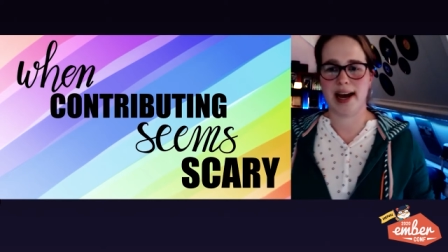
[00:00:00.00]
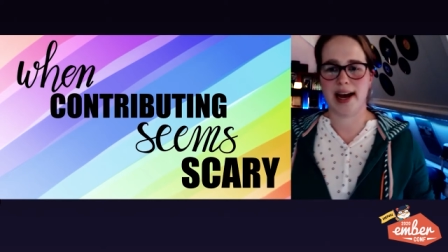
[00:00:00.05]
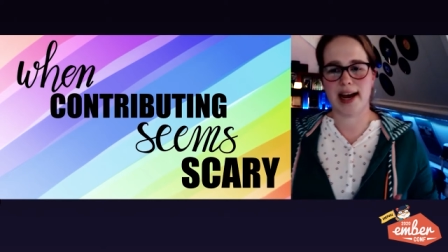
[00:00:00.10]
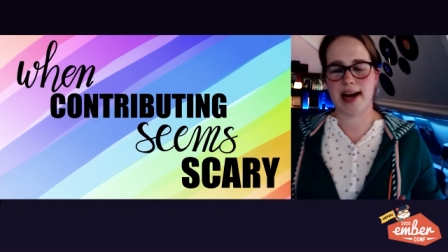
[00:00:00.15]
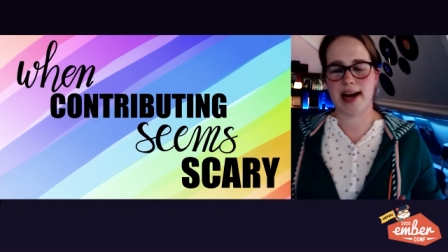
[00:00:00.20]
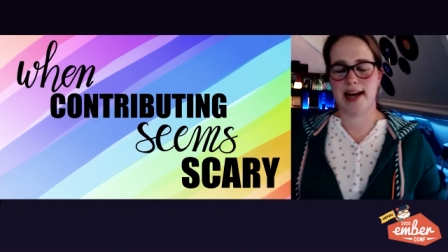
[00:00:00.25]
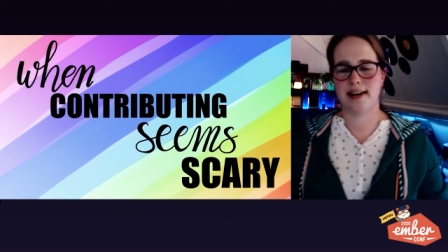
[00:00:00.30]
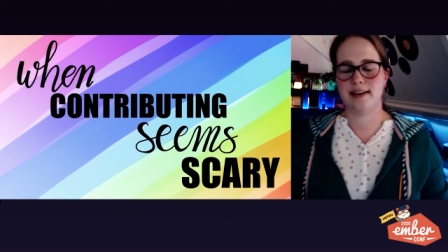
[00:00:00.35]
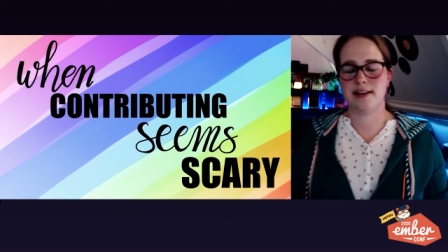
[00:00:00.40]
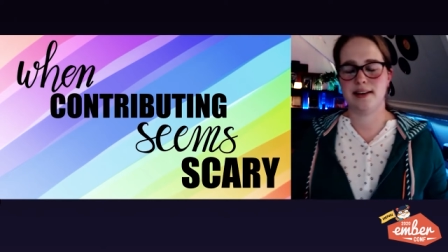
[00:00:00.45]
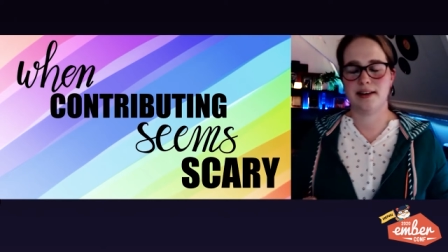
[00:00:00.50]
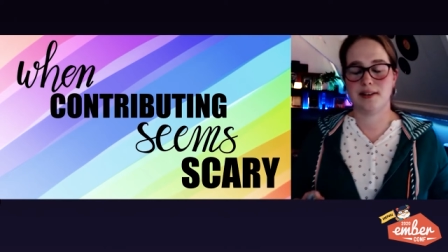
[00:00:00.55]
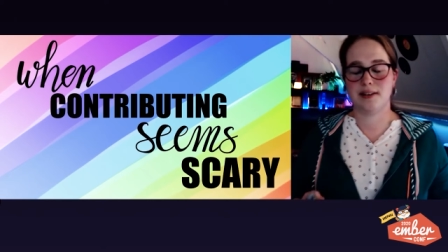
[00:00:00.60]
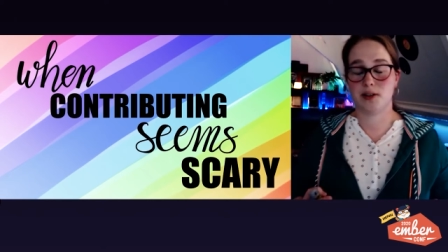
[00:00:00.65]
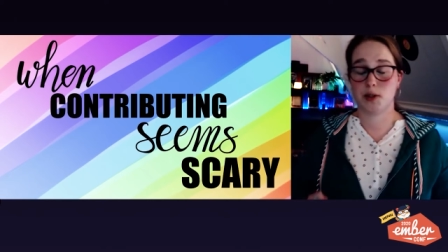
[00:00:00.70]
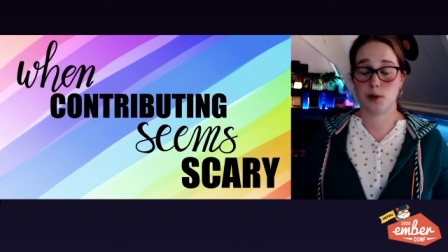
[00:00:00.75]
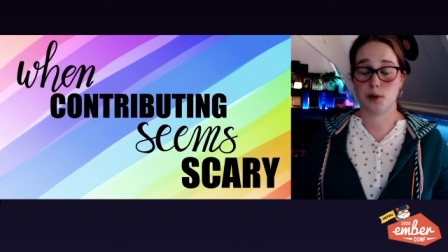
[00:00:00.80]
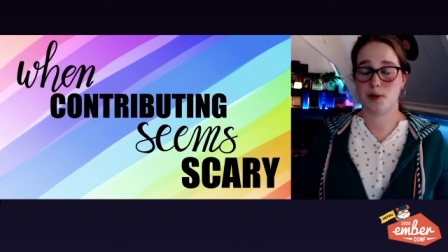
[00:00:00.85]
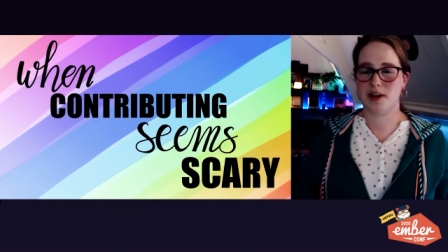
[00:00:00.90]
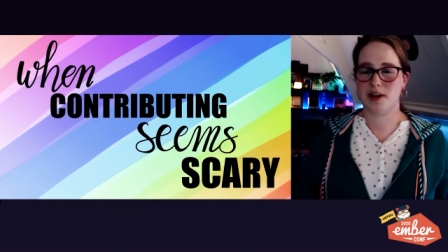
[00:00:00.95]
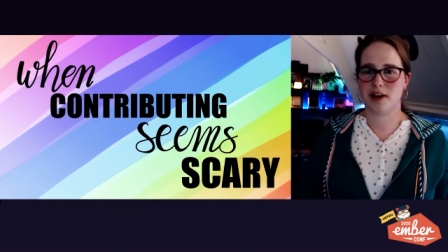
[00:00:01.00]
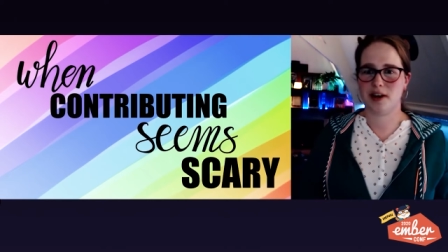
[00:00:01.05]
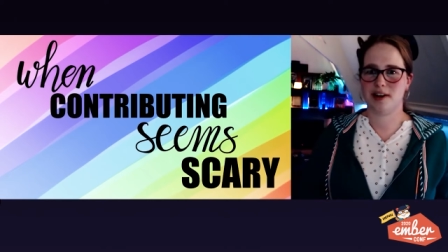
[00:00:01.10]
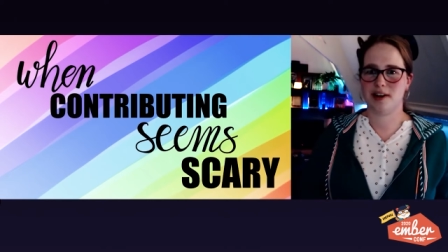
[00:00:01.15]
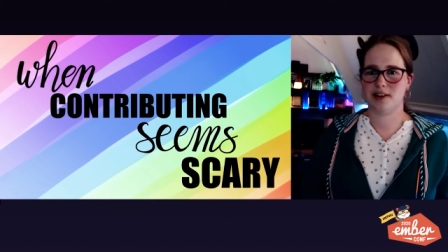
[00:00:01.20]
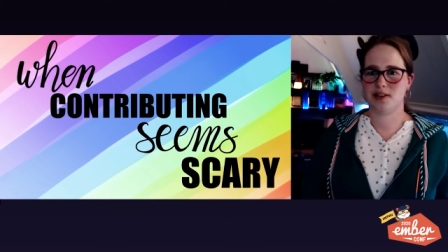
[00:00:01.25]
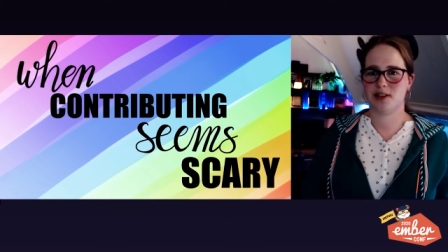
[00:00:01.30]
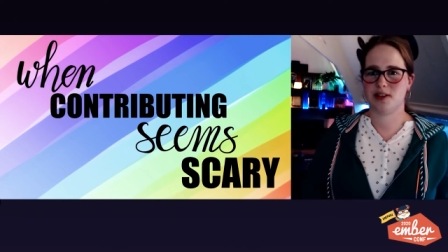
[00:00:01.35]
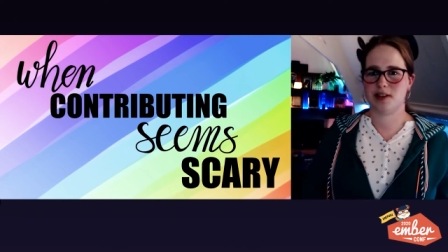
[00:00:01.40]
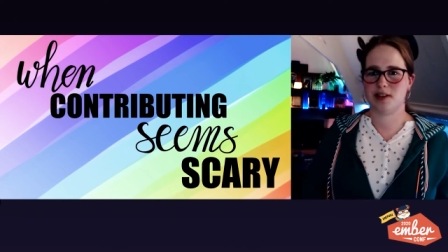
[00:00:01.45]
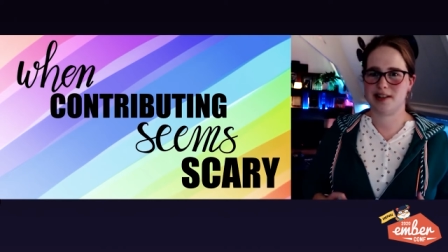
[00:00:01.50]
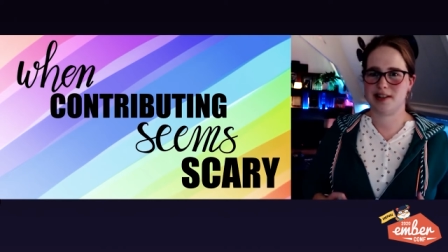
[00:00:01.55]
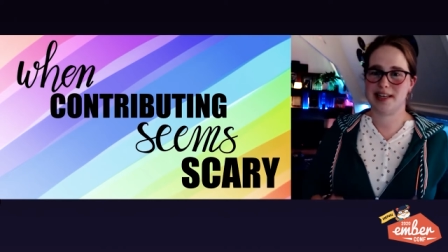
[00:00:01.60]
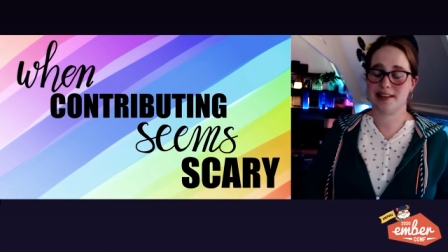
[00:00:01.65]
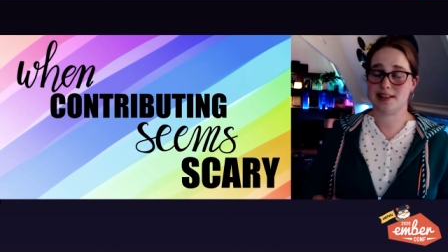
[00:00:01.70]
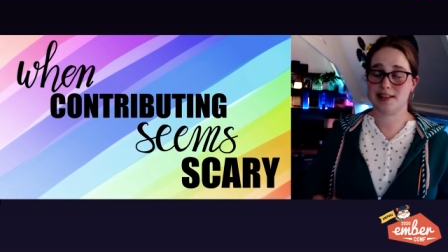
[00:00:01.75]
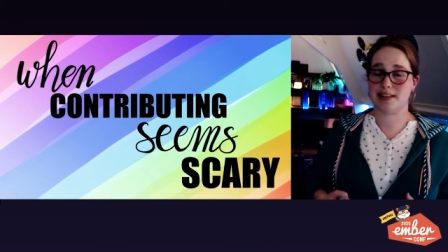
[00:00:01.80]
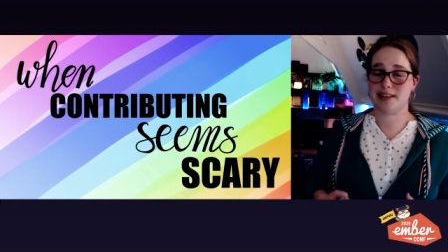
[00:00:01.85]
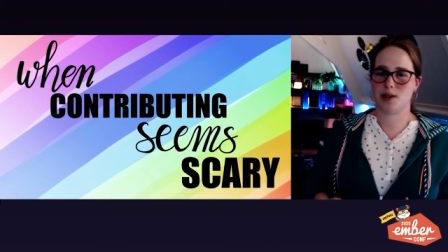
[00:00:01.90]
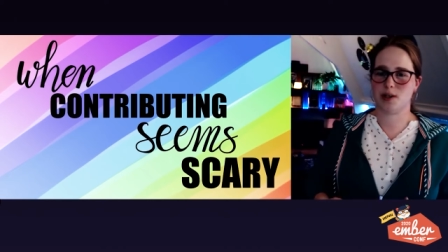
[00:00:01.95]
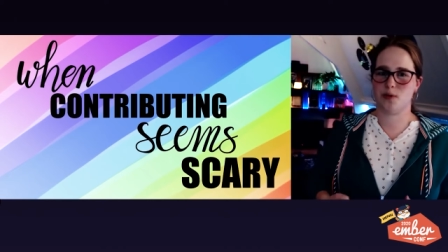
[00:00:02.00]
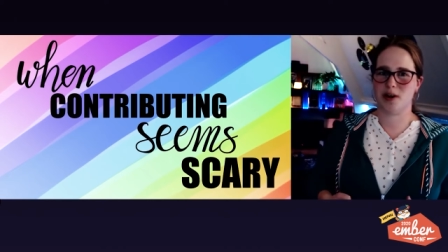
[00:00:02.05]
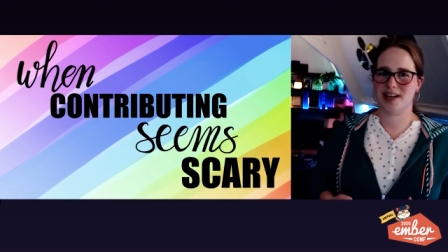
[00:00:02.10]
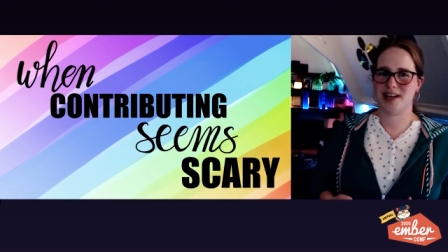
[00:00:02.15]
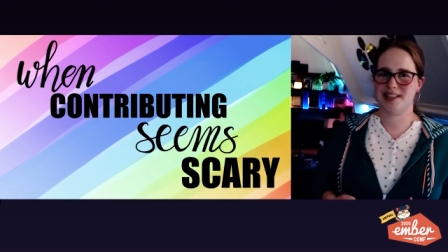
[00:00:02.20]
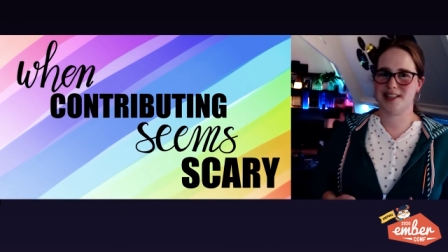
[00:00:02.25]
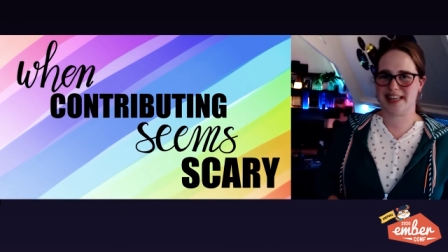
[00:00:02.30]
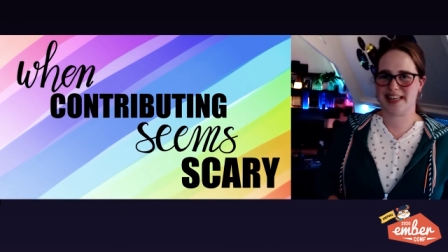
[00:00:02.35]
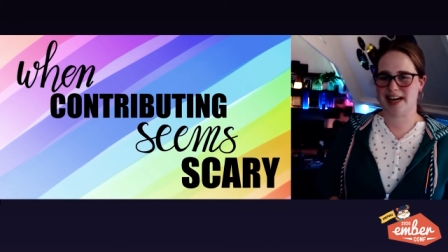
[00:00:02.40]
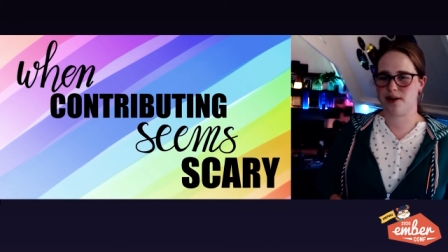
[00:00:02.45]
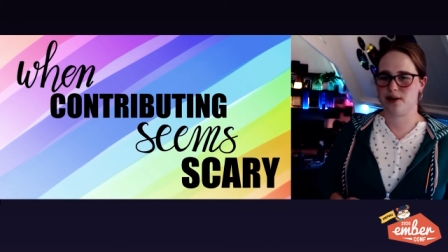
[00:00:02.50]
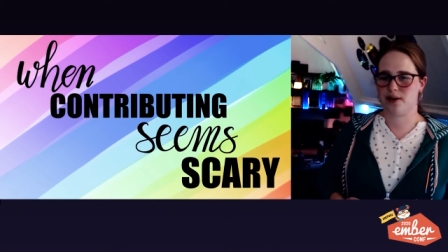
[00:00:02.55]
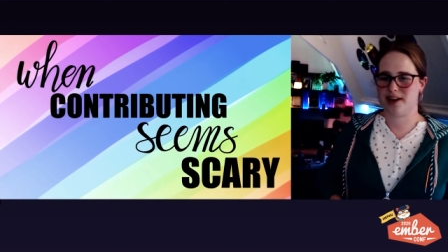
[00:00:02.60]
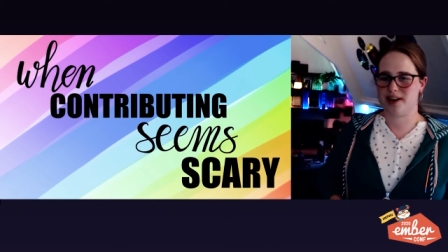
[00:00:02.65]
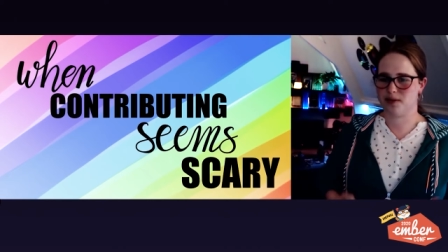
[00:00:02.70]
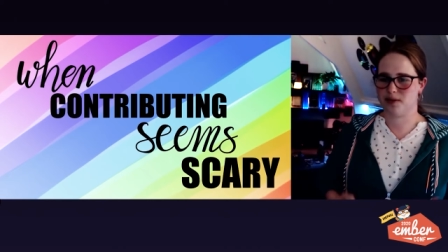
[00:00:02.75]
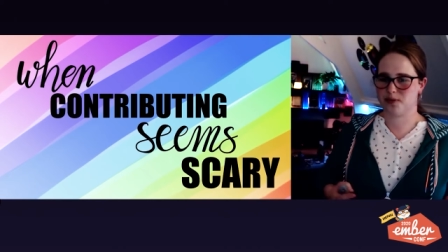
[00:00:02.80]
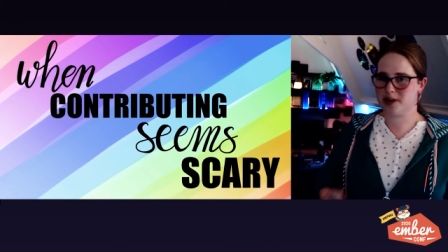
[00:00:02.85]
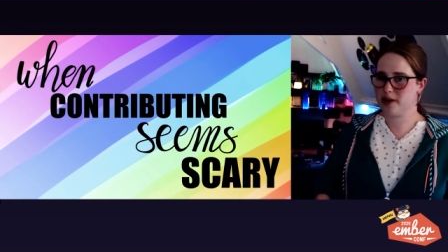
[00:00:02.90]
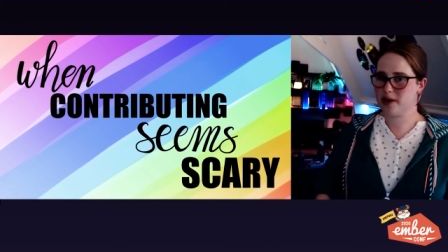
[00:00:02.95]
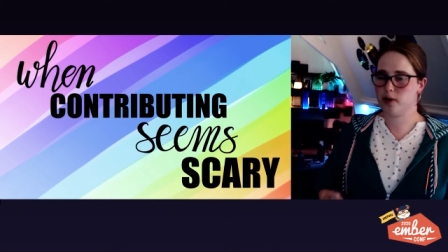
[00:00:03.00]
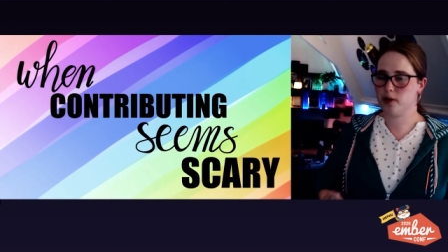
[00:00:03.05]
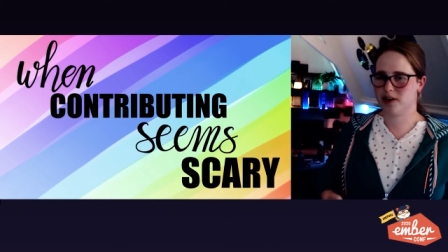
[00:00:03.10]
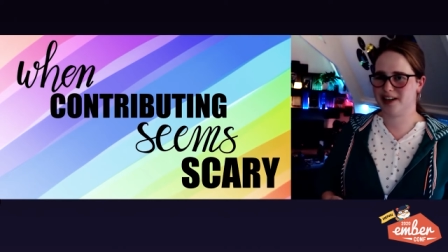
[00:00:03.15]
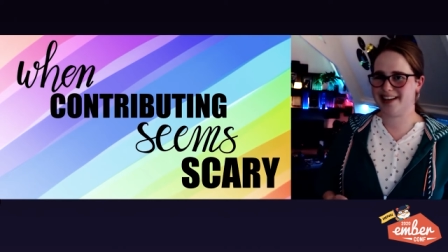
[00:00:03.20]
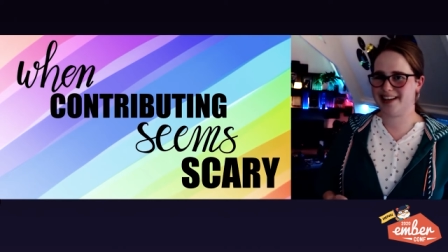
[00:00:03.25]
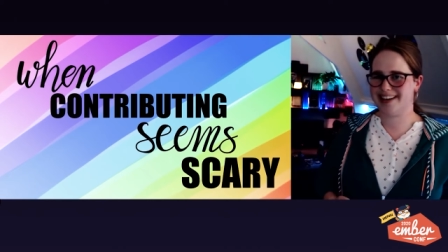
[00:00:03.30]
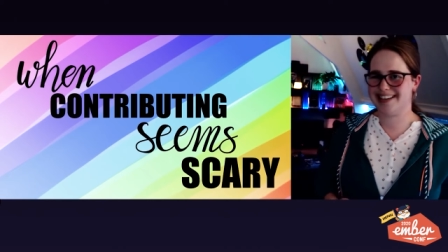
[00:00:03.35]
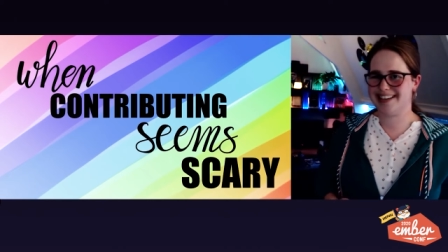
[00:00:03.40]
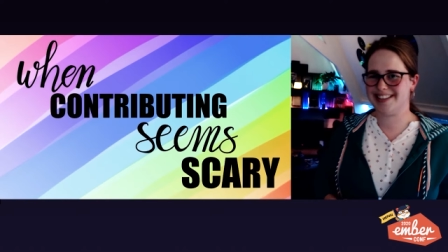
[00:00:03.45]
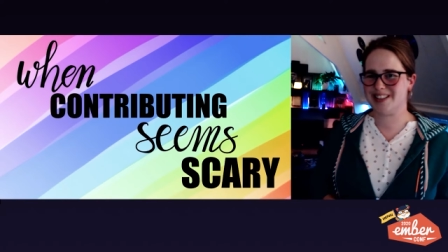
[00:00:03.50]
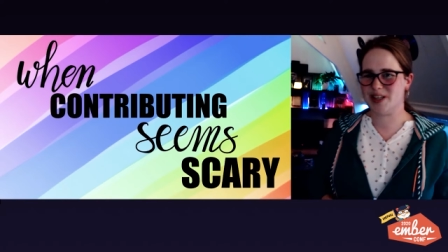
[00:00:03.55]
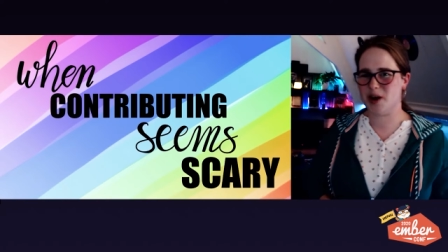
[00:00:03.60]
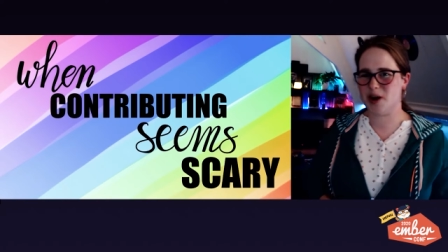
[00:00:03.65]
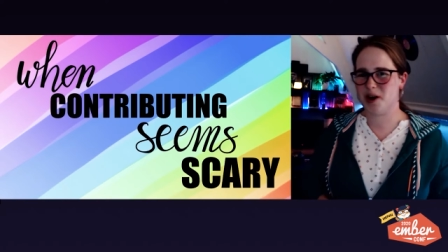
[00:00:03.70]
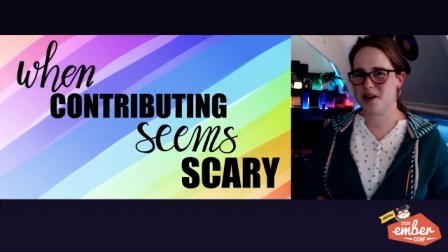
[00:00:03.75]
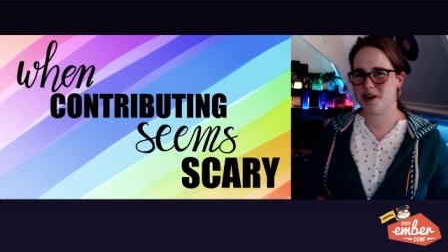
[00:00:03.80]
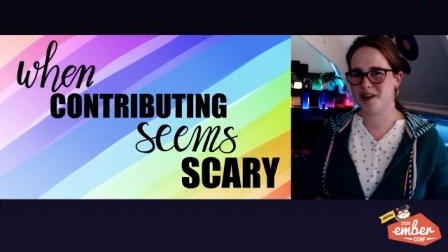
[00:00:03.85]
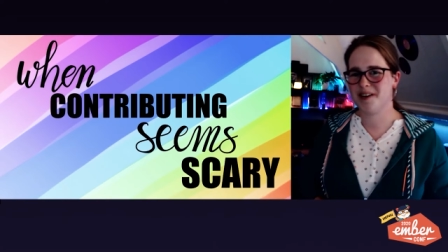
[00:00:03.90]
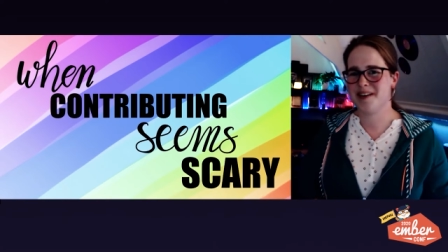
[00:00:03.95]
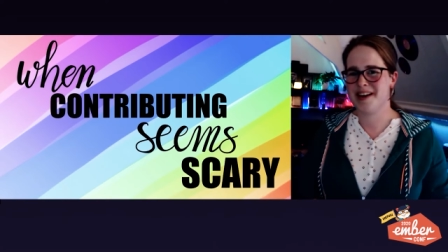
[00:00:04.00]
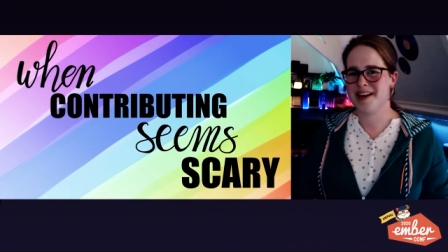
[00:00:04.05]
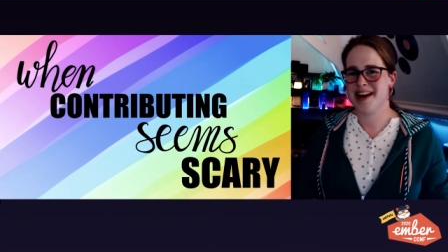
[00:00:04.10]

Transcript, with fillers: And to be honest, this is quite scary, recording this talk.